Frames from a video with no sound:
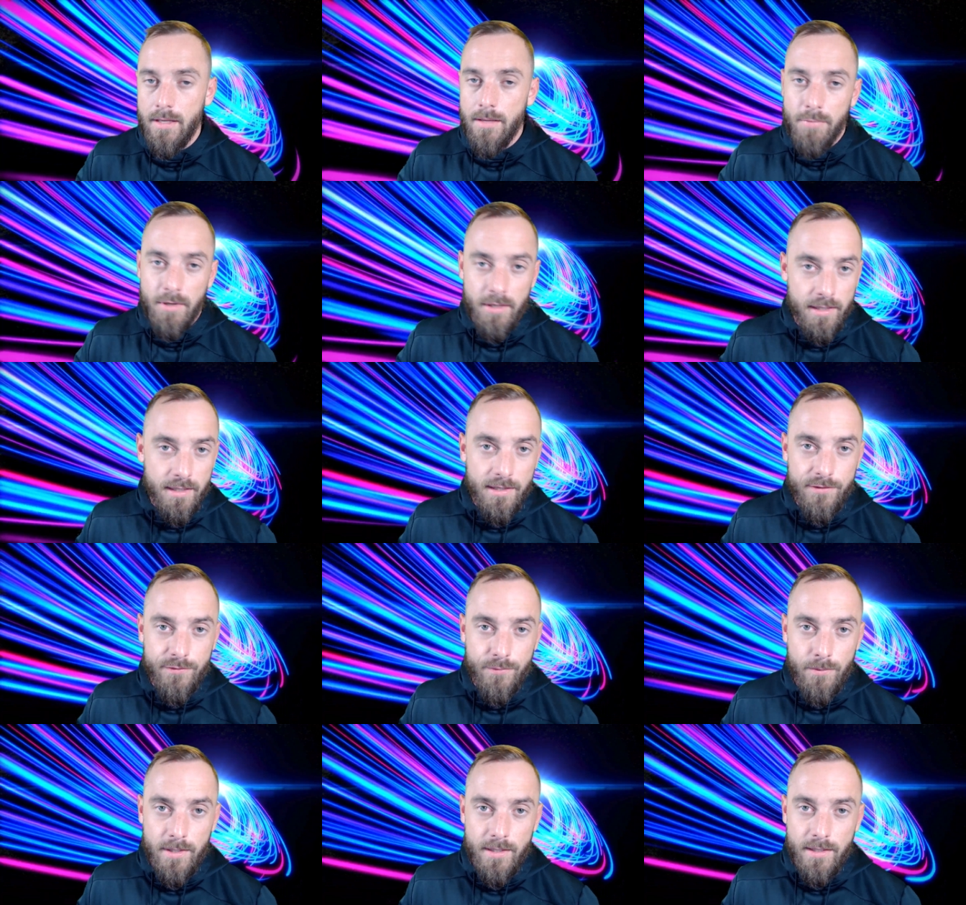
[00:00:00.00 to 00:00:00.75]
But it
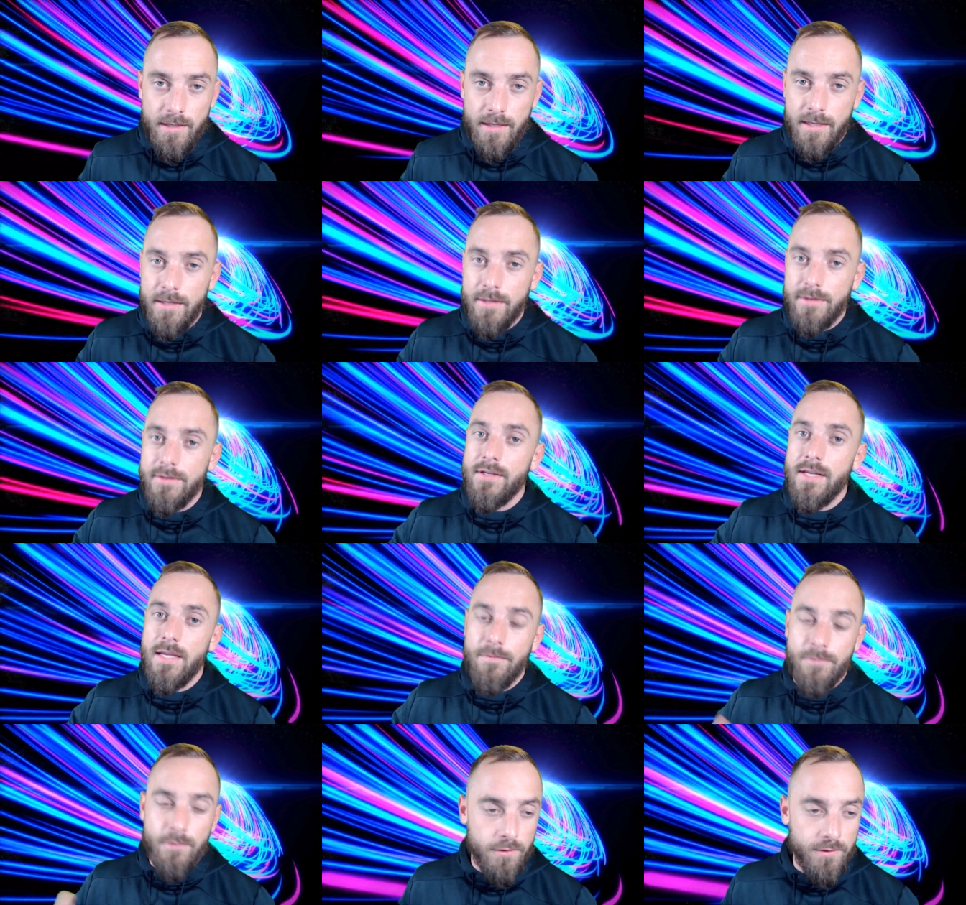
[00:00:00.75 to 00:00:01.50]
is what it is.
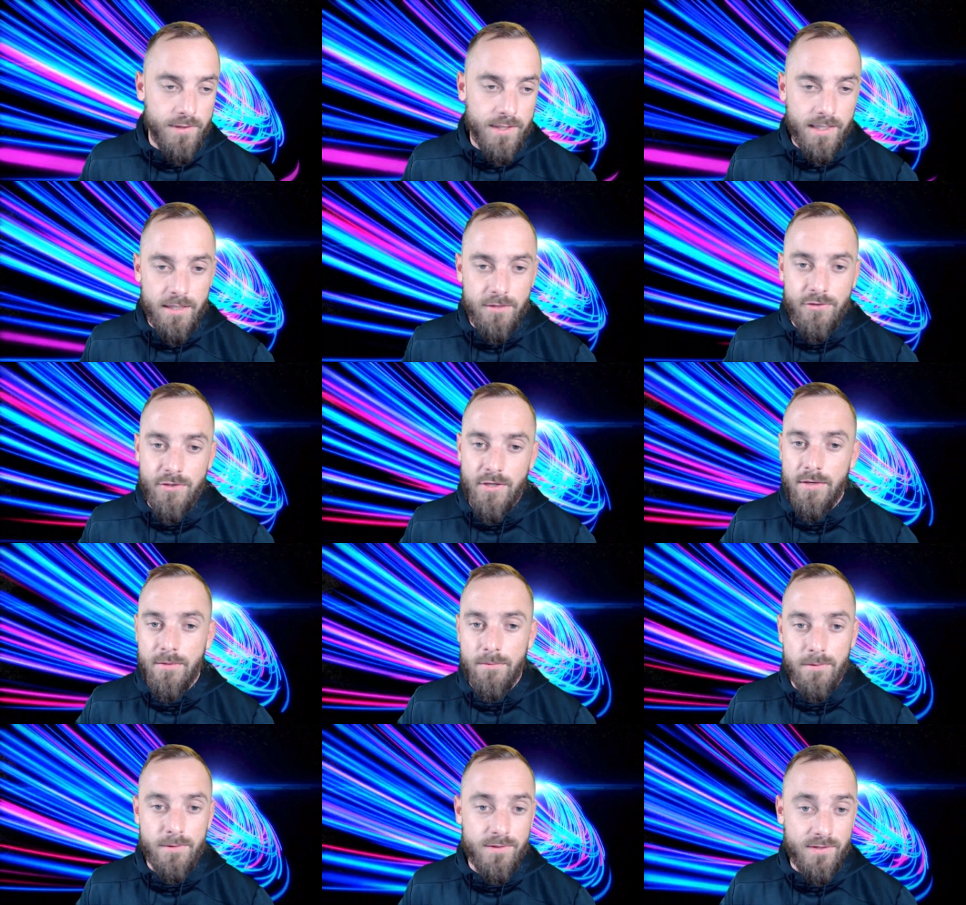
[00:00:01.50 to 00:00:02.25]
If you're a DJ and
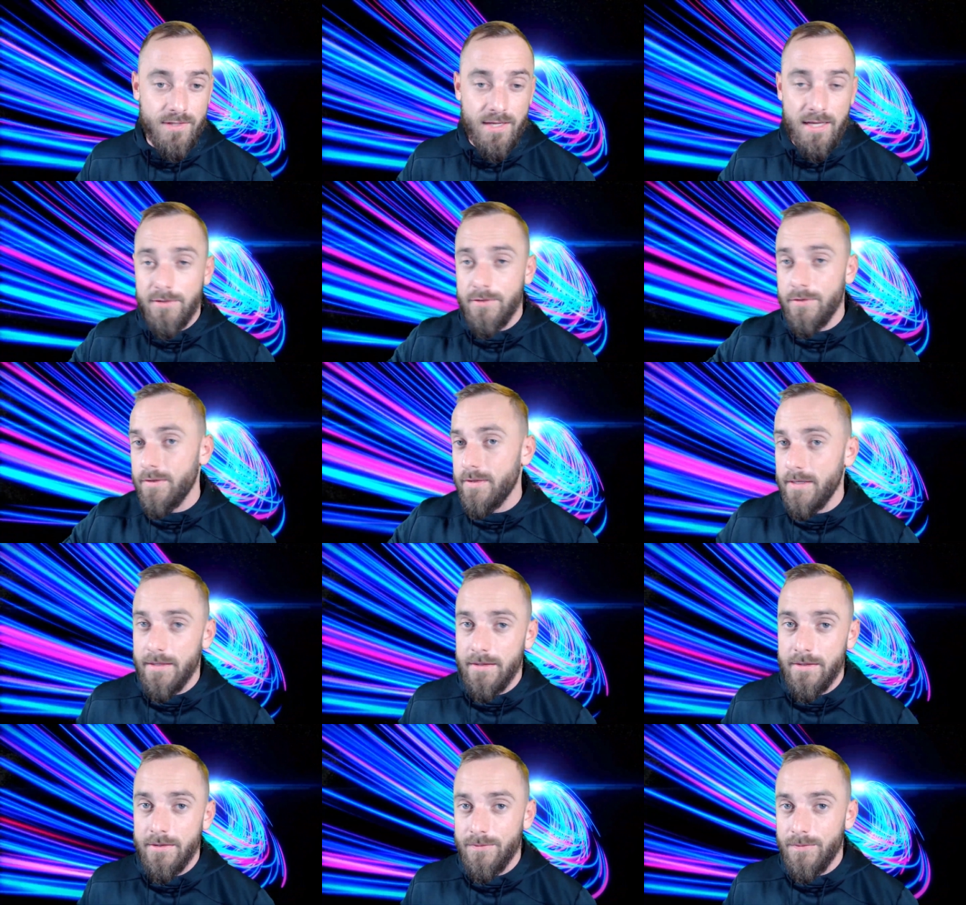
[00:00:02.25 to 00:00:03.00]
you want to stay to the
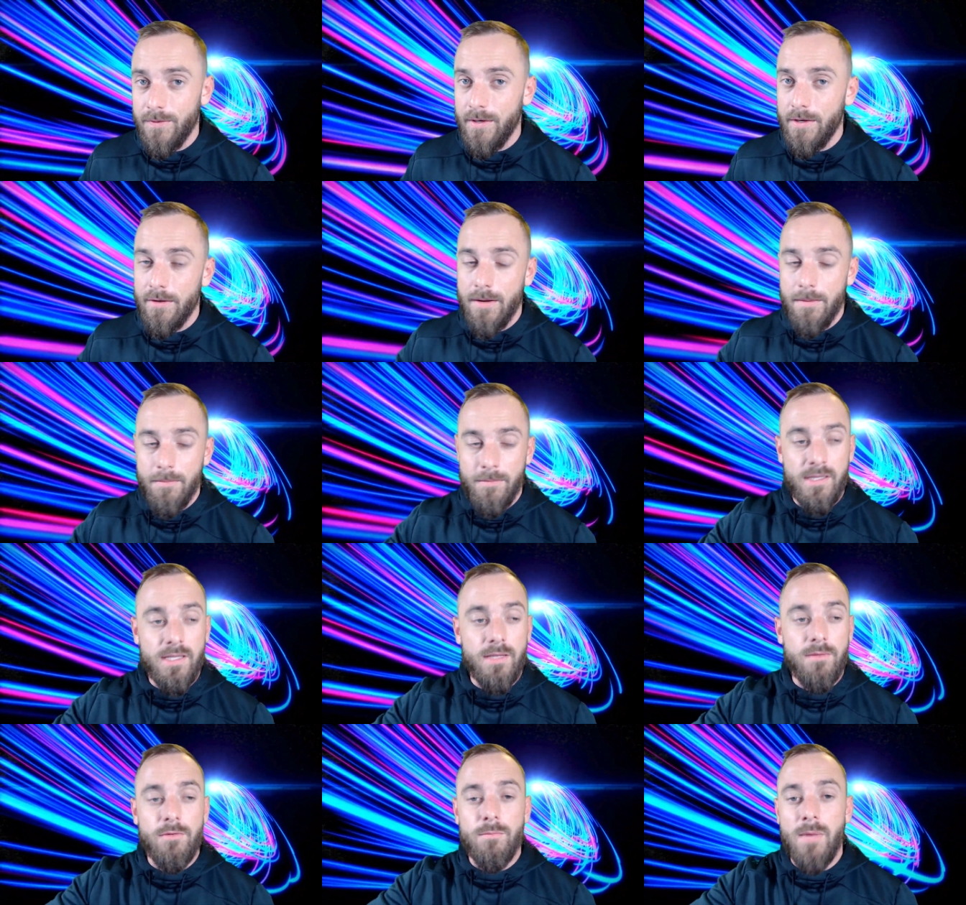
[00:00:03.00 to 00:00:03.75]
end of this video, I'm going
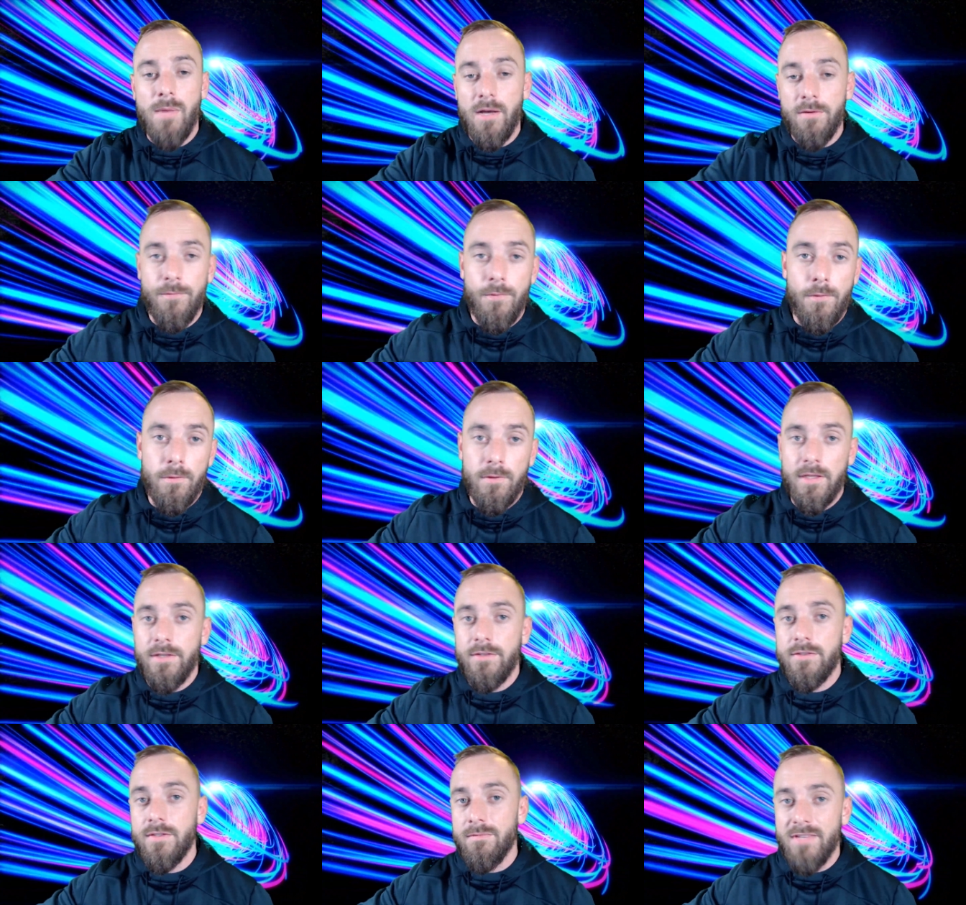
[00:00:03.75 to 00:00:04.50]
to give you my full
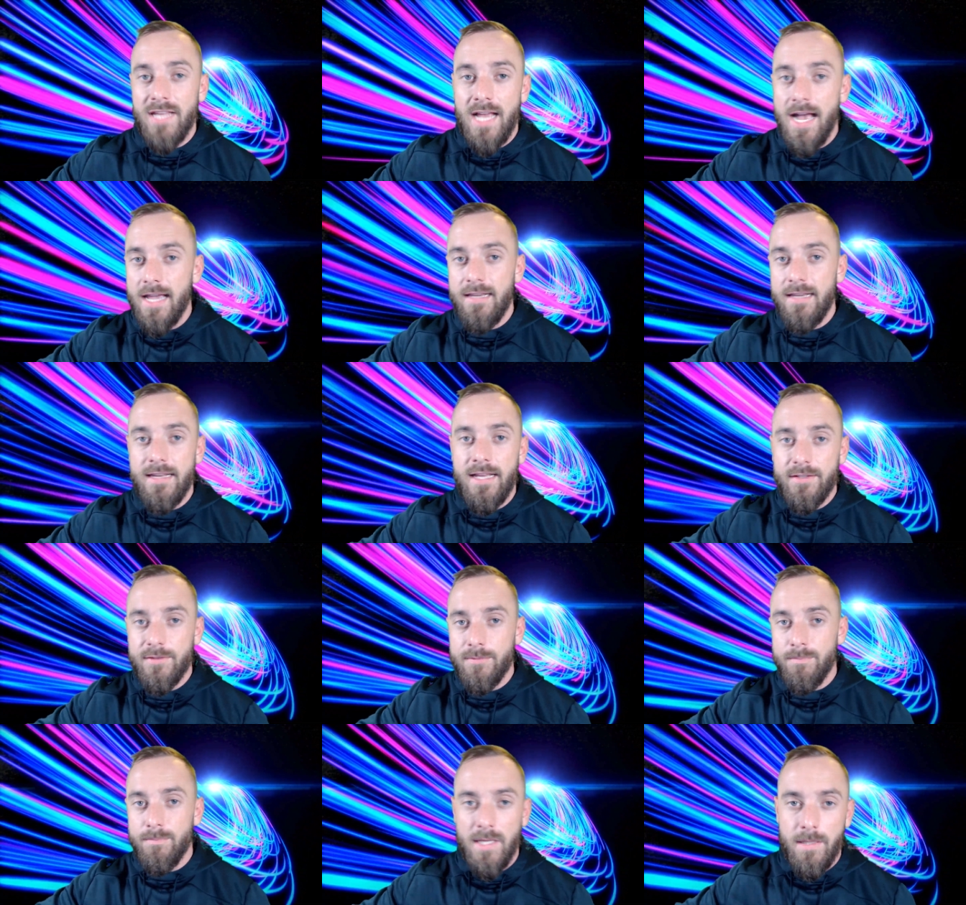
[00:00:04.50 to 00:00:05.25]
list of
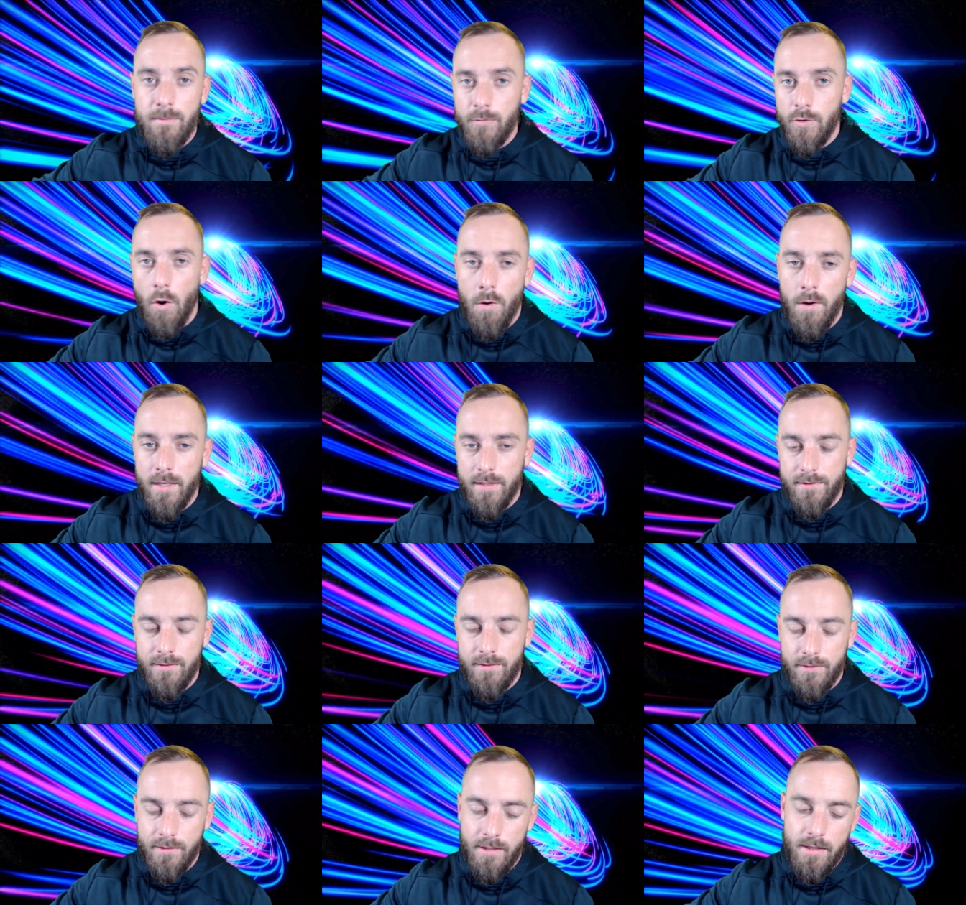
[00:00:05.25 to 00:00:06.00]
TitanX meme
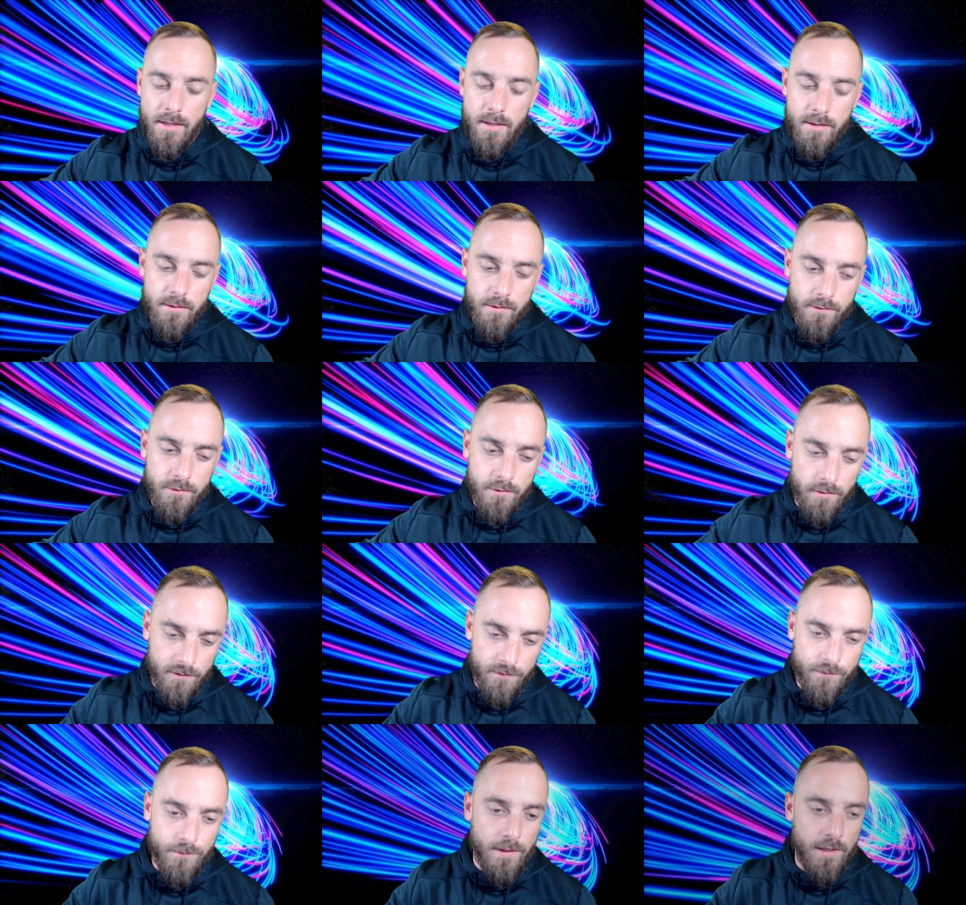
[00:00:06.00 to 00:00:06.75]
coins. So
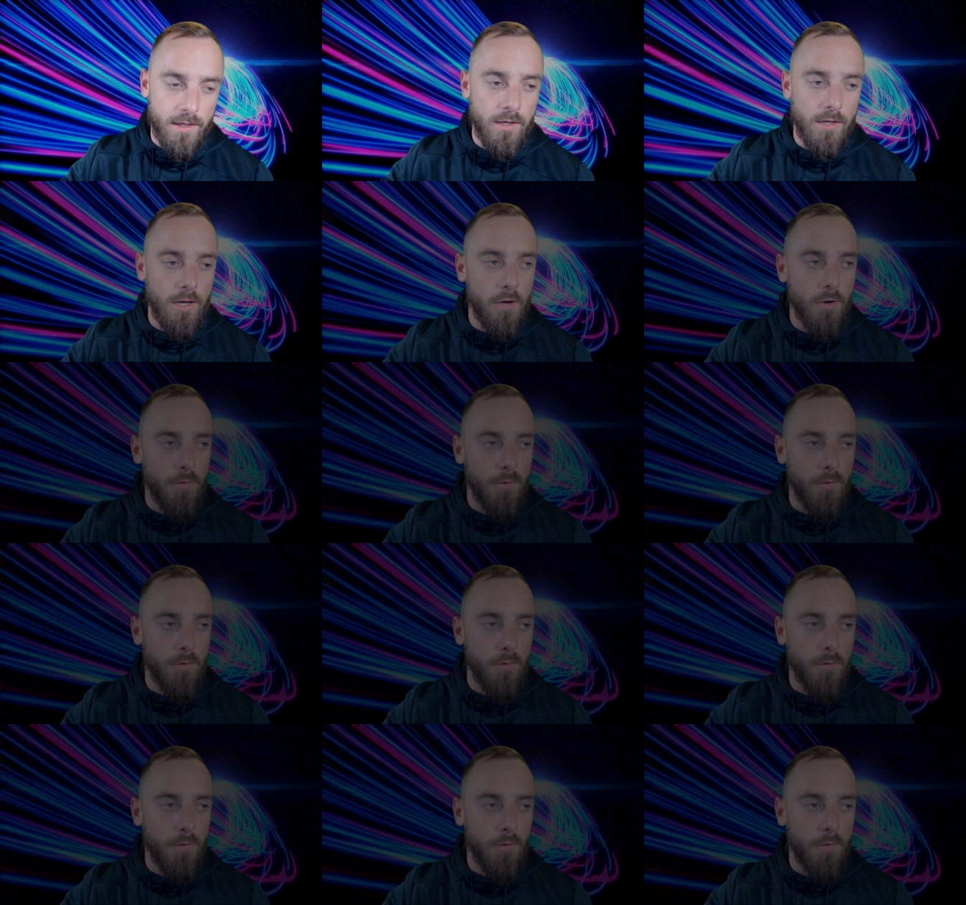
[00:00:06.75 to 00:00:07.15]
let's freaking go,